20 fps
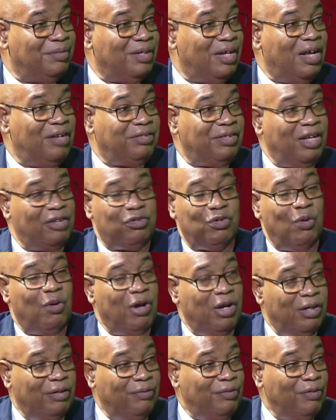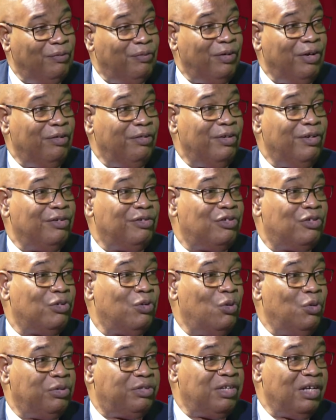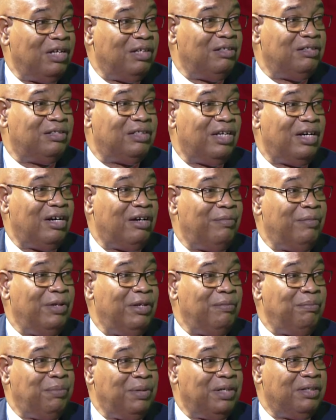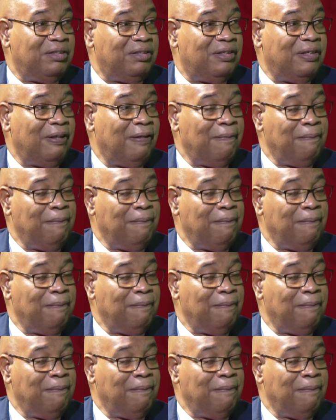and get to all of the various hotels that are being built.